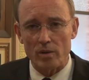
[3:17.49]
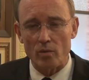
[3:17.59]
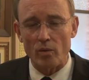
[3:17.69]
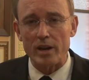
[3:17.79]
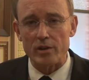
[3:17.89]

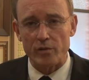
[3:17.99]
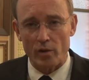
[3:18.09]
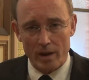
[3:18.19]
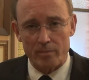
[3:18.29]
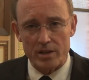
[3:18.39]
One is for
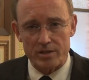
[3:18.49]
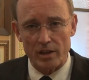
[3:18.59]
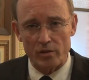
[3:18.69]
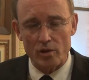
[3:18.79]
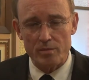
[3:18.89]
our
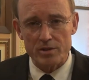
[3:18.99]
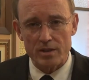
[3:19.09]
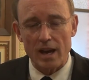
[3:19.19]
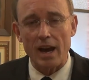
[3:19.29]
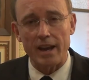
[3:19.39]
precinct groups,
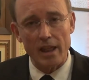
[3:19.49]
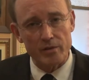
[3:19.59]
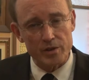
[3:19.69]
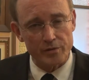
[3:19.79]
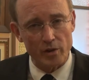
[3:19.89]

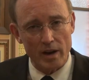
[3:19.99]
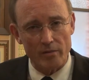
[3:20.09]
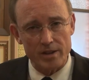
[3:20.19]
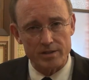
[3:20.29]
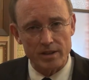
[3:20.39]
another is for our
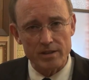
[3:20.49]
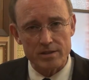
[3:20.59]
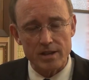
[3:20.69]
residents,